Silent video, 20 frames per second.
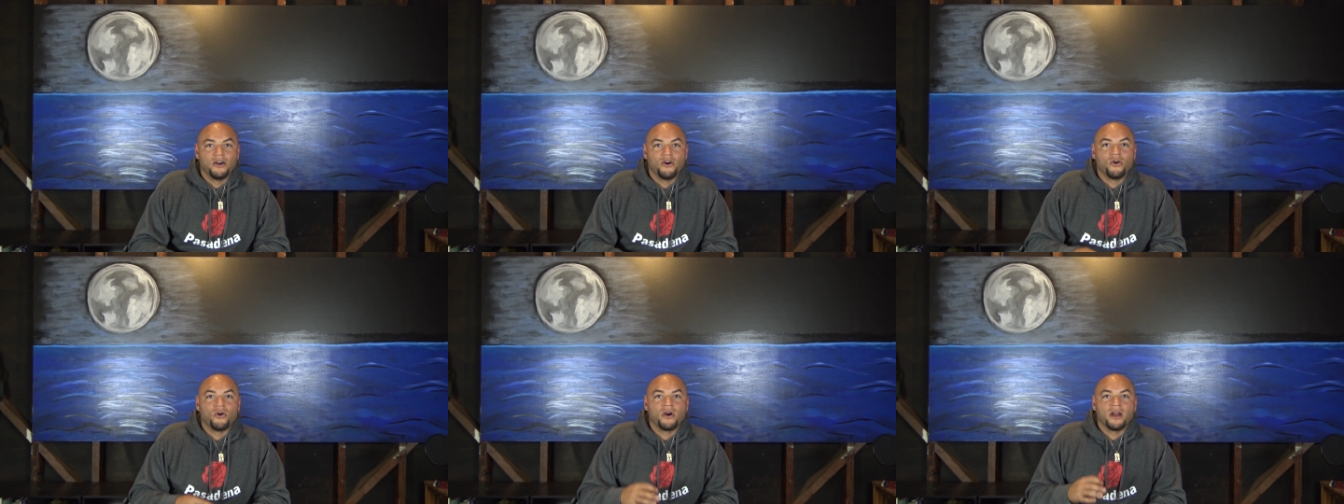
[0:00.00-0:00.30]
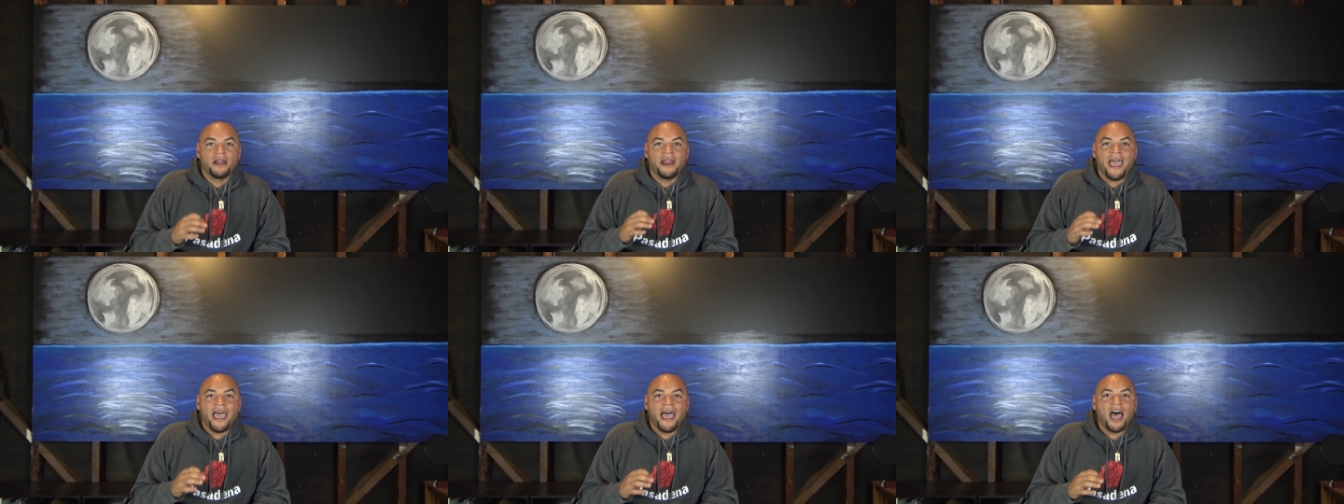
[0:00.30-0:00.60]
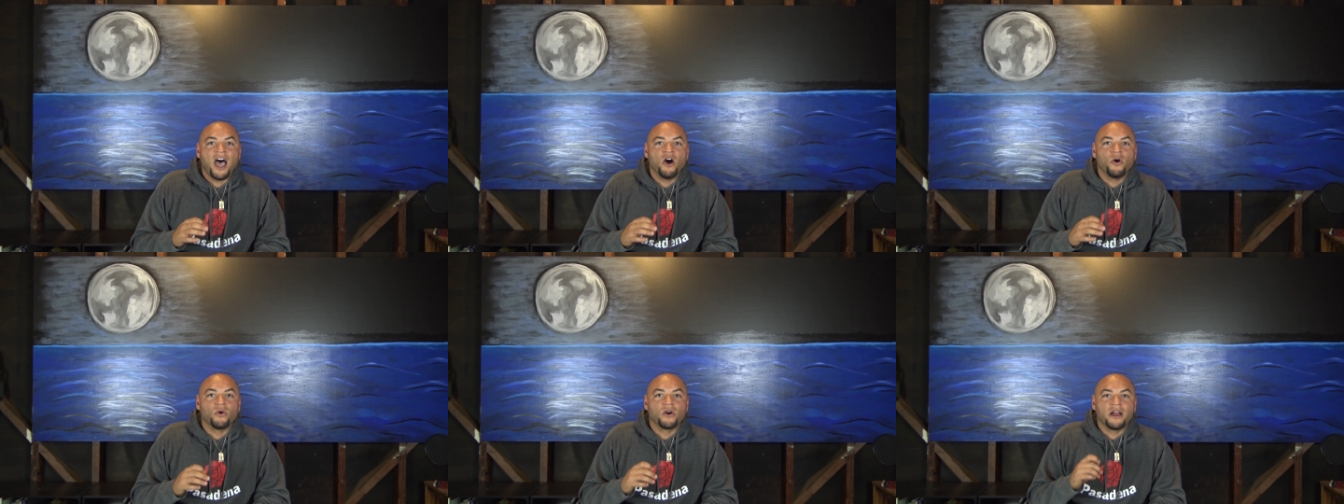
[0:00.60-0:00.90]
or an
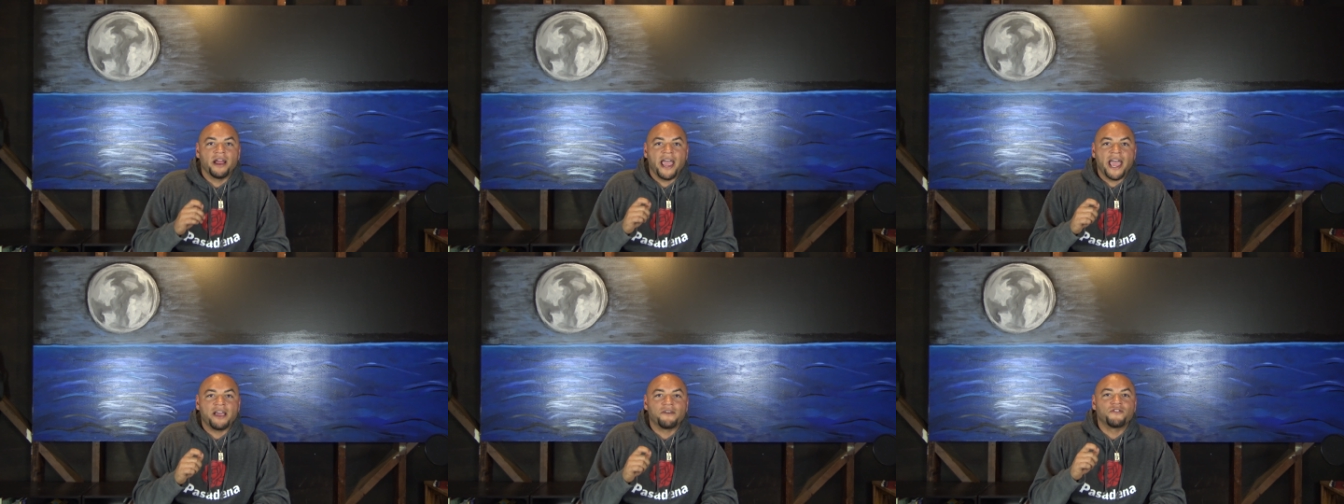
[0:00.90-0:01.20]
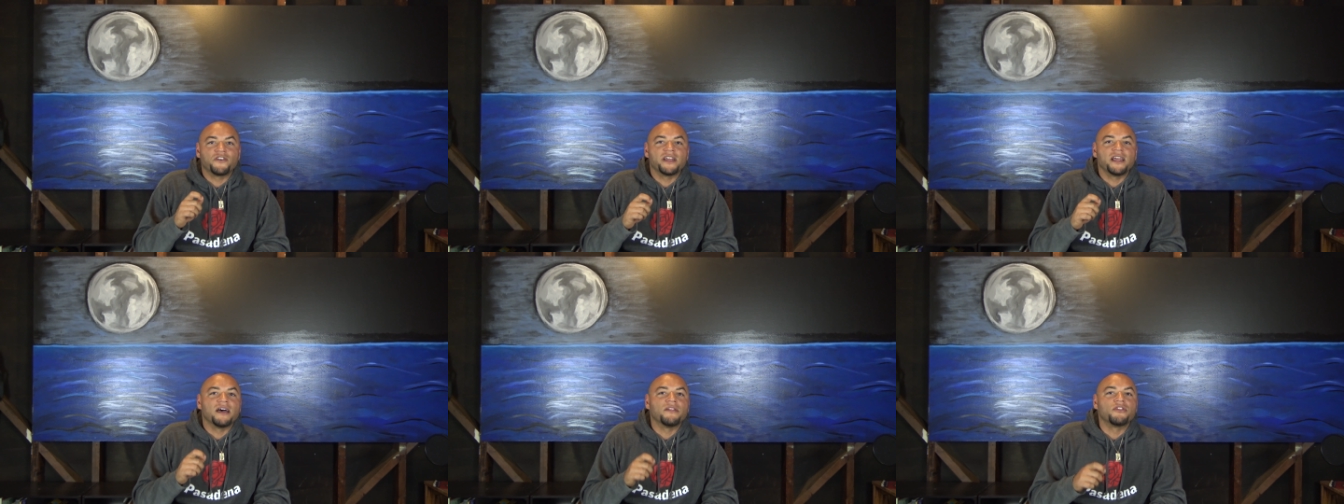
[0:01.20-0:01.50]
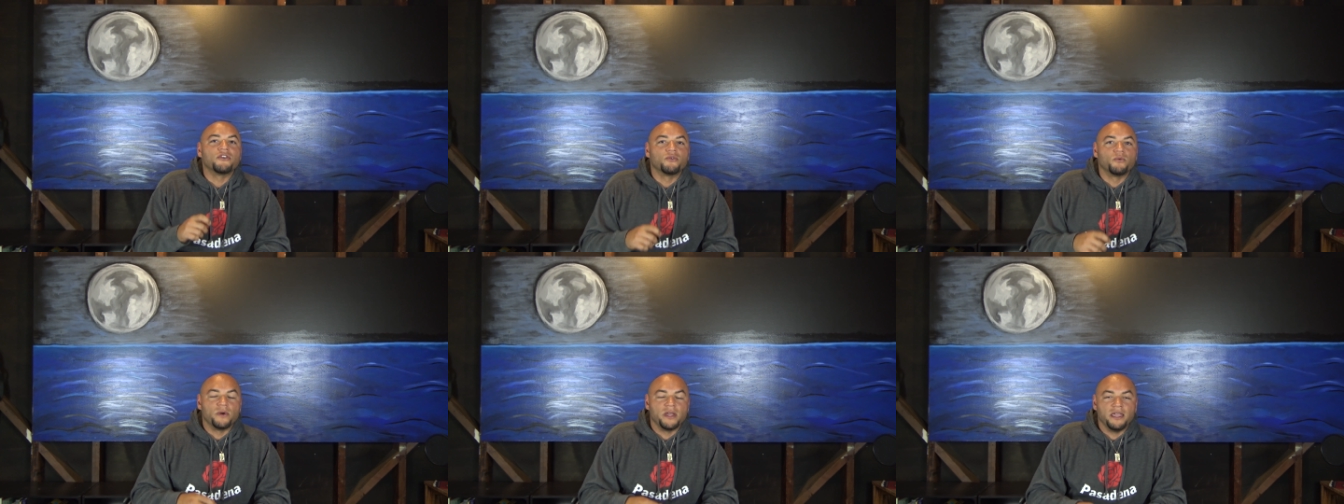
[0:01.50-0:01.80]
hour every
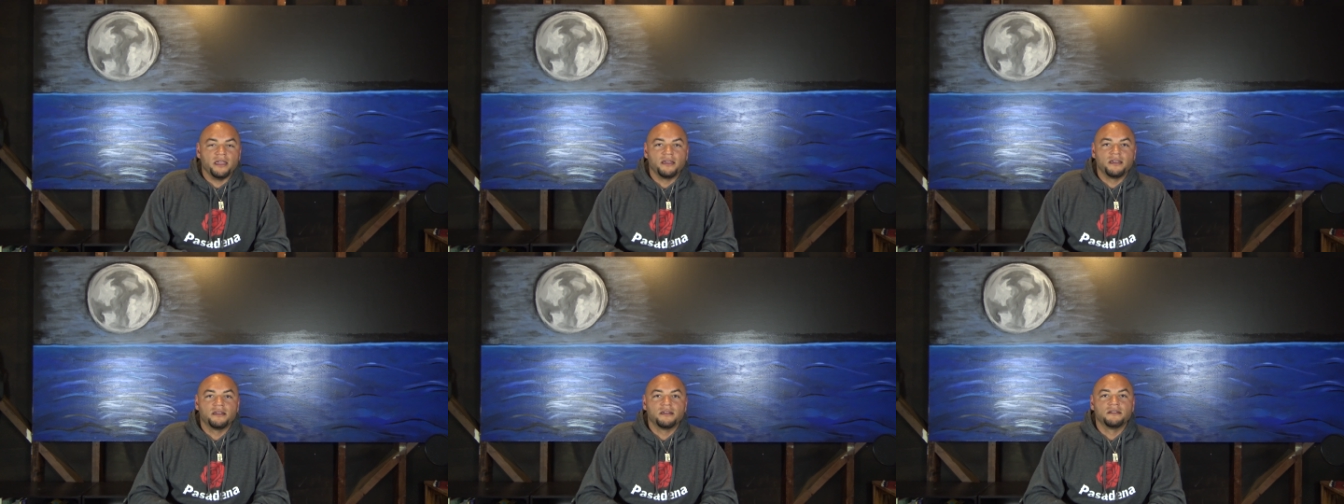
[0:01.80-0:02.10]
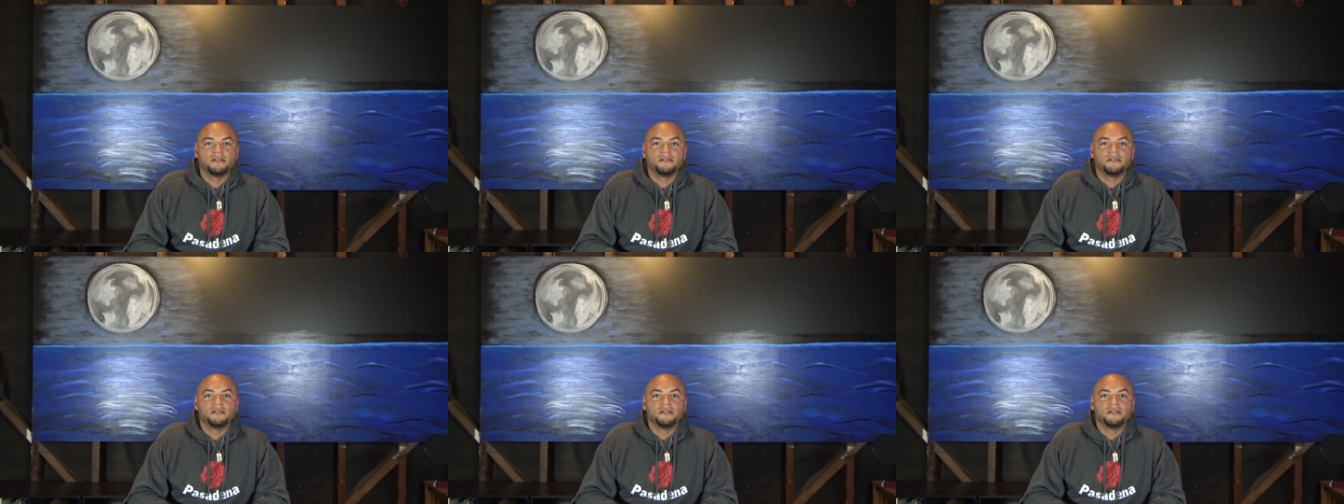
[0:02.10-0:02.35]
other week.